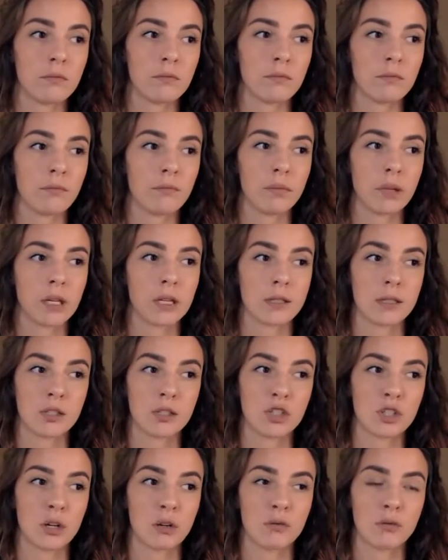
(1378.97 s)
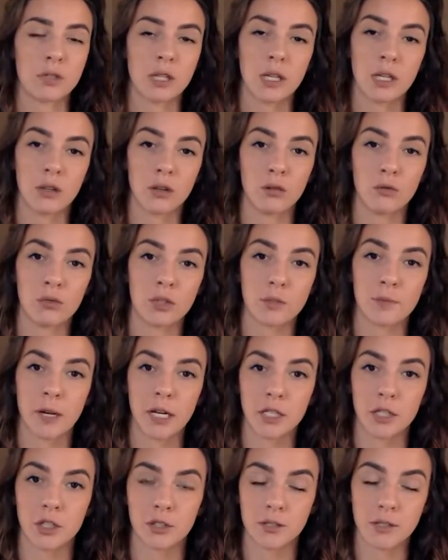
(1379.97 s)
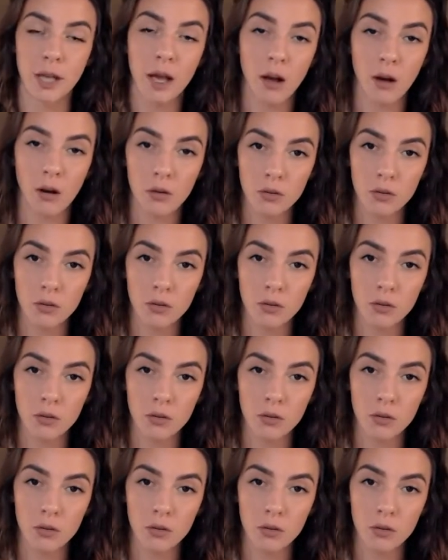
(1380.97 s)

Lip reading: because it shows that you respect yourself.